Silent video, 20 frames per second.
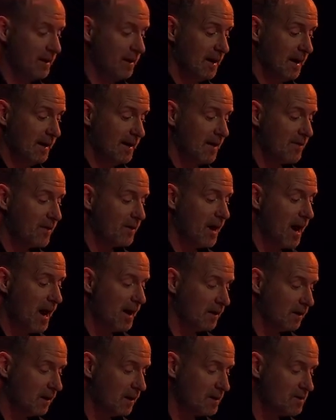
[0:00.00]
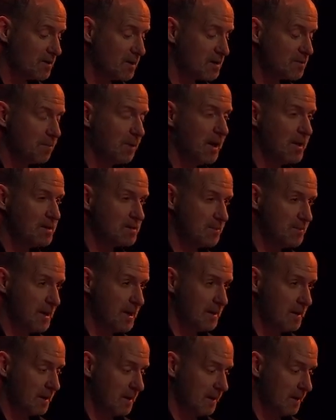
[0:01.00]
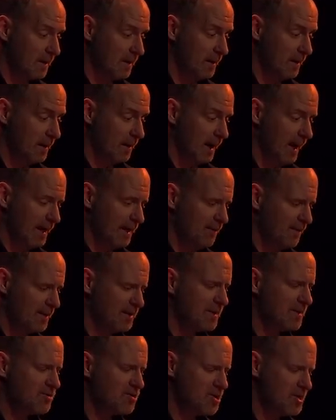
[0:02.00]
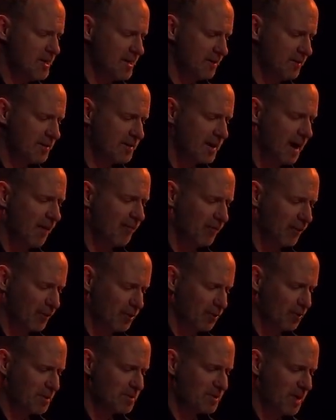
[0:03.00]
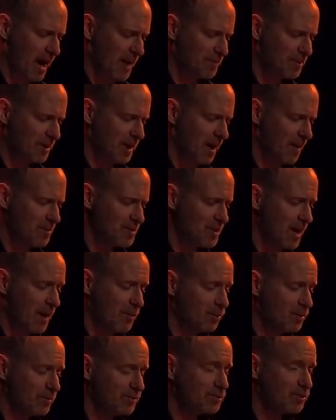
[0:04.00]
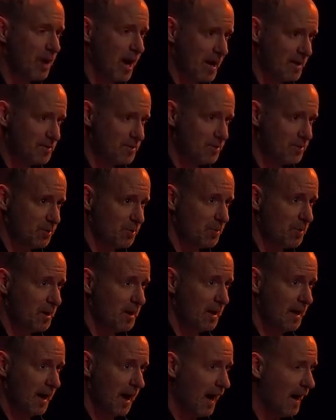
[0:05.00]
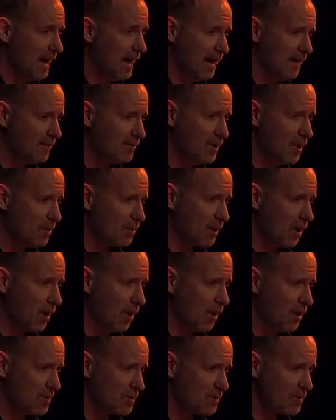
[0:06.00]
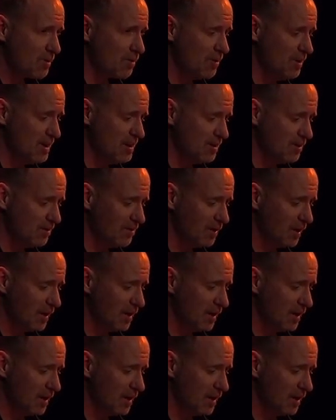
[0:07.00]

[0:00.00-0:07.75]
"Another idol has displaced me, and if it can cheer and comfort you in time to come as I would have tried to do, I have no cause to grieve."